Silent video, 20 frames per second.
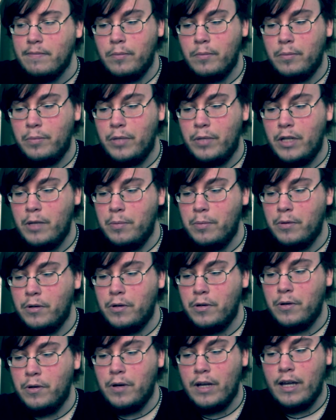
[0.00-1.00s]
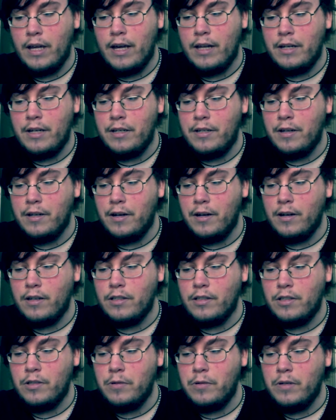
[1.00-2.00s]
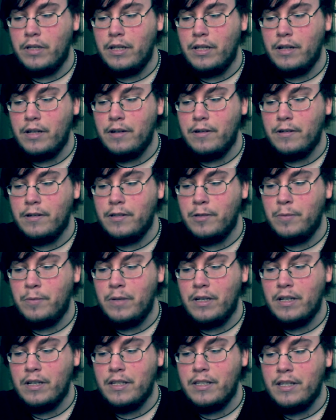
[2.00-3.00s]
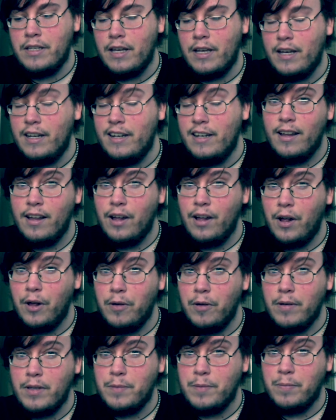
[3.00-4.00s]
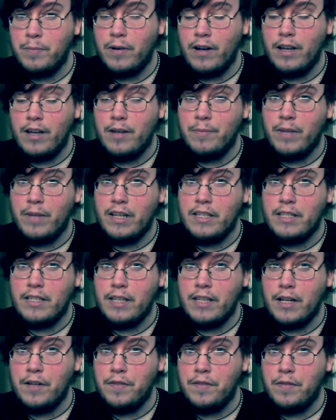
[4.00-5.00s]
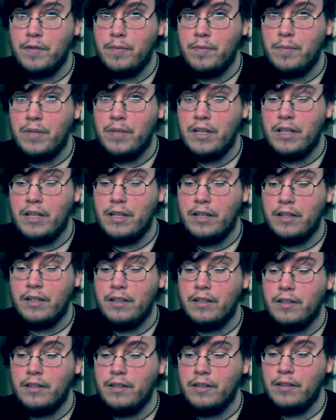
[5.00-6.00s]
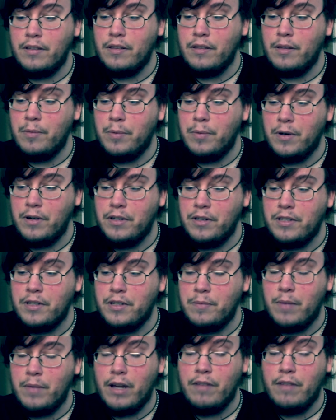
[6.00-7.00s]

People who I hadn't talked to in years because I'd always prided myself in being the person my